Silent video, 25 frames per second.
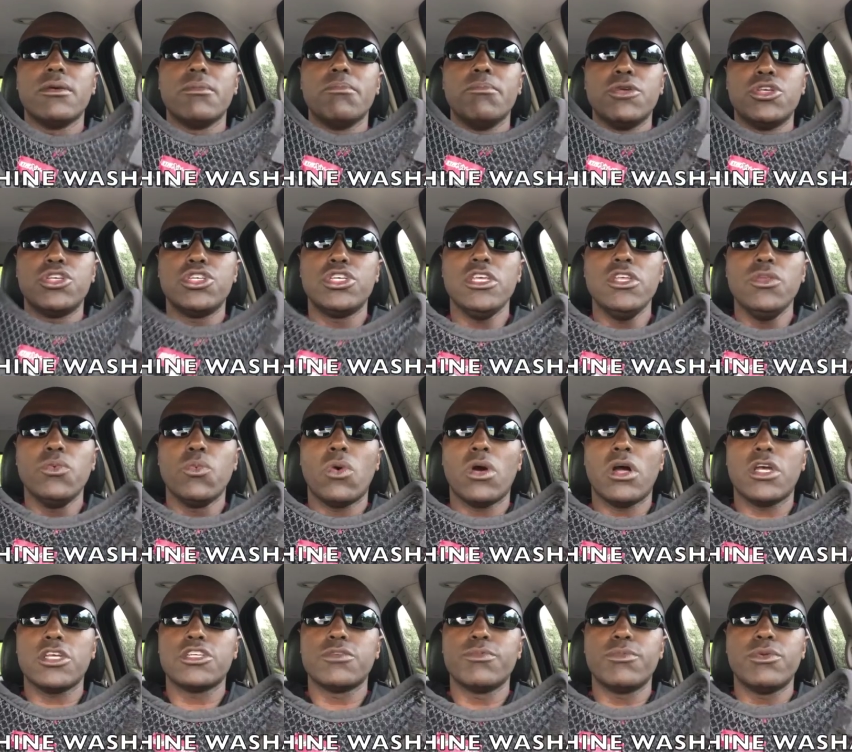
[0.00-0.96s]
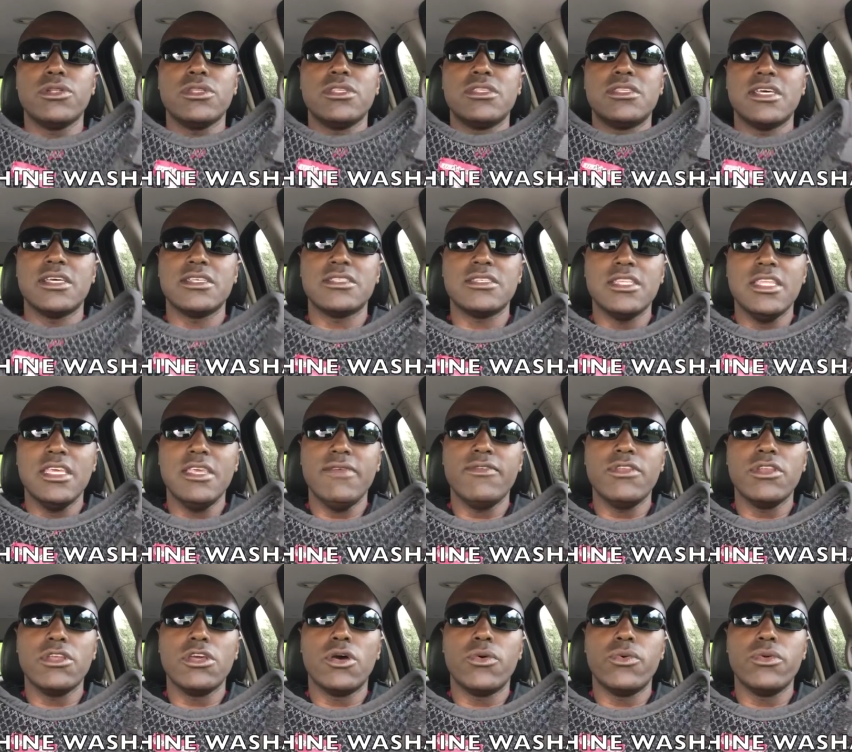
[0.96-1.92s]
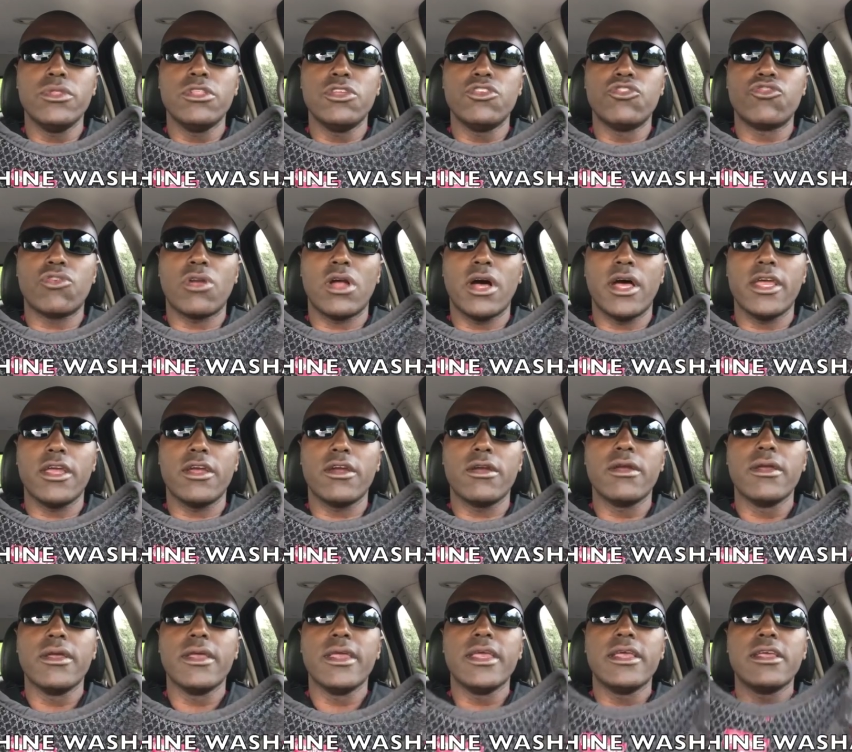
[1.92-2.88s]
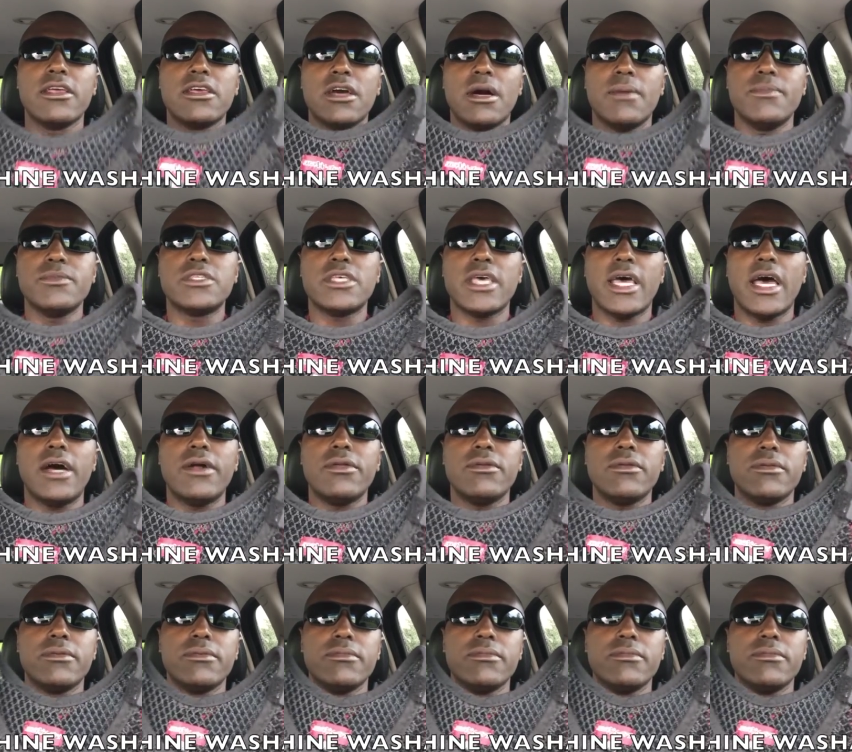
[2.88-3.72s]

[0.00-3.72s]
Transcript: Machine washable, doesn't even go in the dryer, comes out